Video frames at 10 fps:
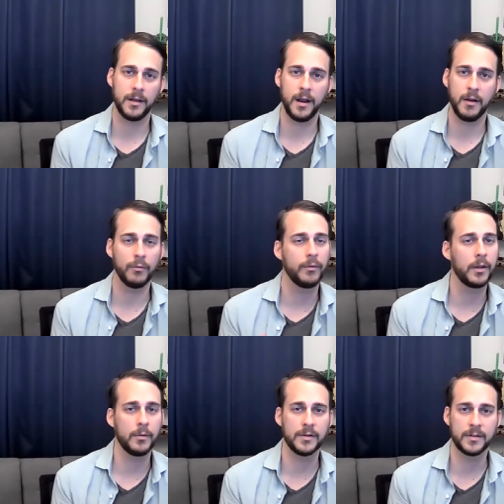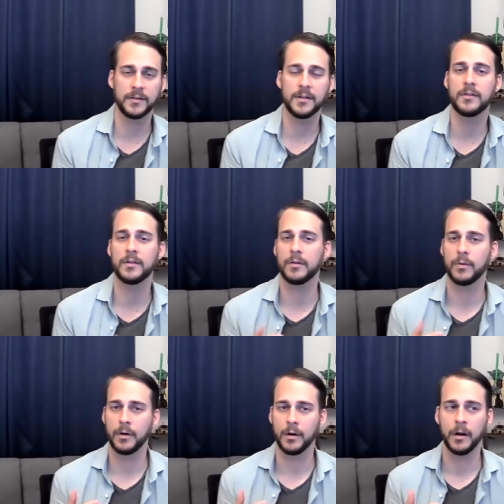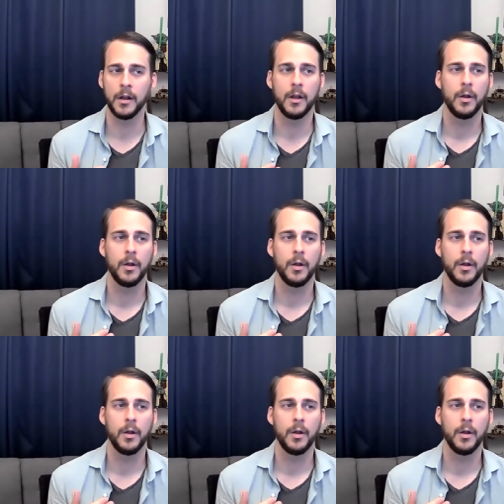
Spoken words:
they really wish existed or